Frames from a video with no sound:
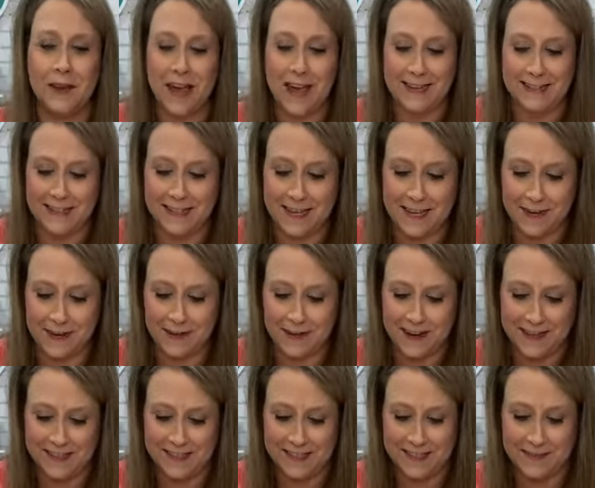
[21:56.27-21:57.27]
we had to
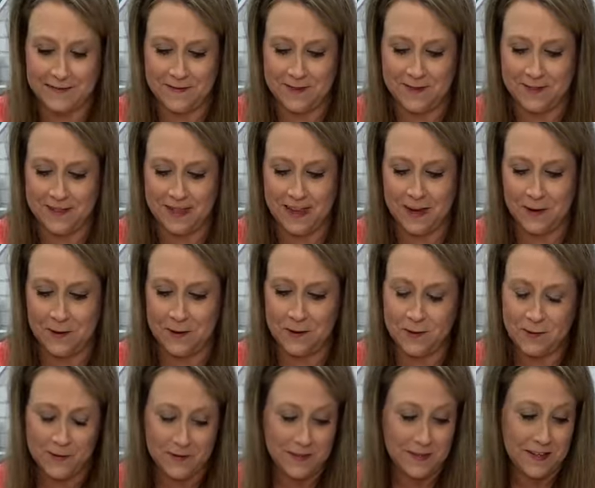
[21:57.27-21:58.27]
decorate and stuff, and I was like, oh,